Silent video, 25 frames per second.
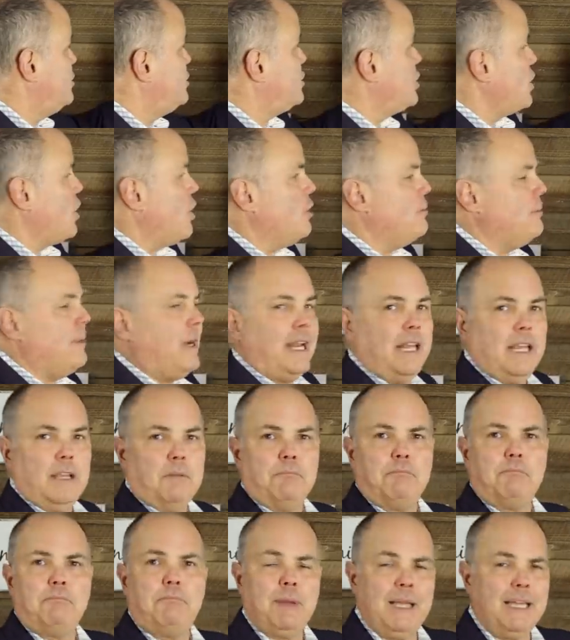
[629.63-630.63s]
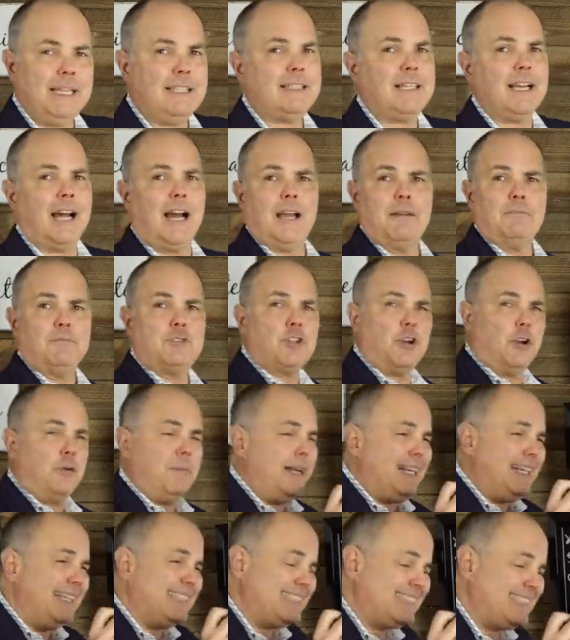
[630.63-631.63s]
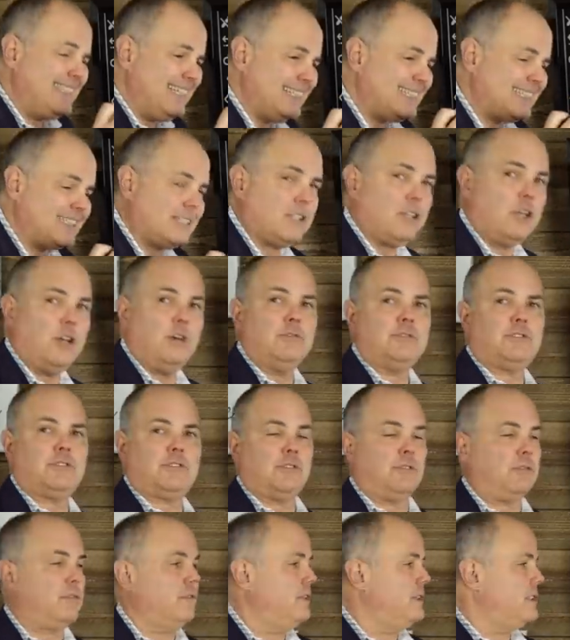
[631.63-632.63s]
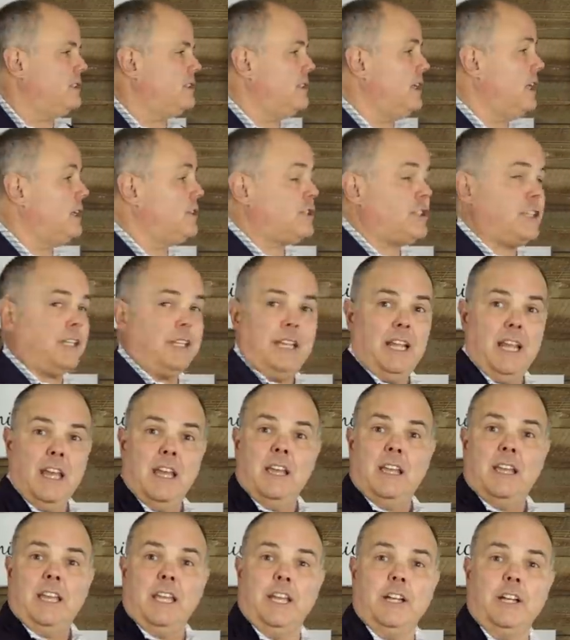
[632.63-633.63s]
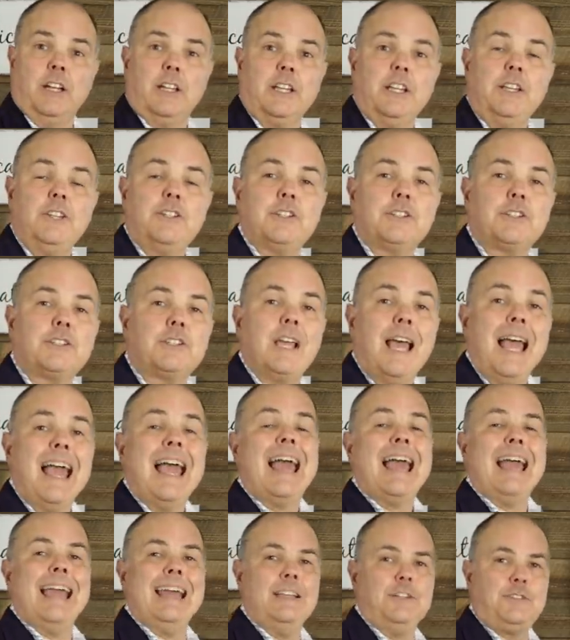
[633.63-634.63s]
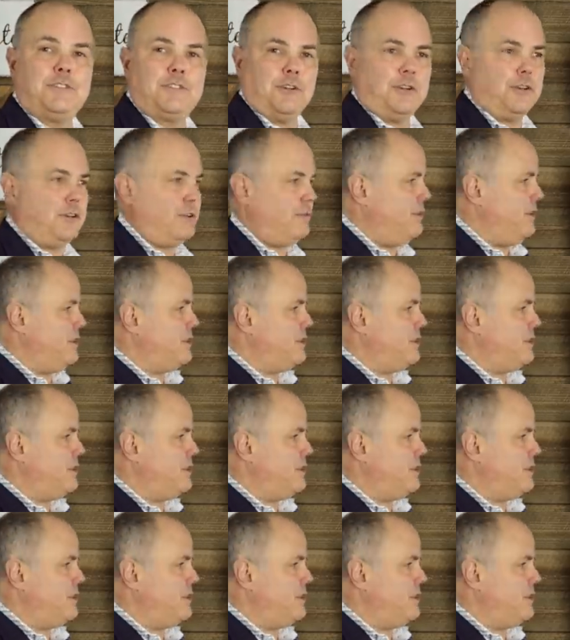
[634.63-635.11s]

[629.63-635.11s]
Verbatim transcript: Germany, big time. Germany is this close to a recession. Italy just entered a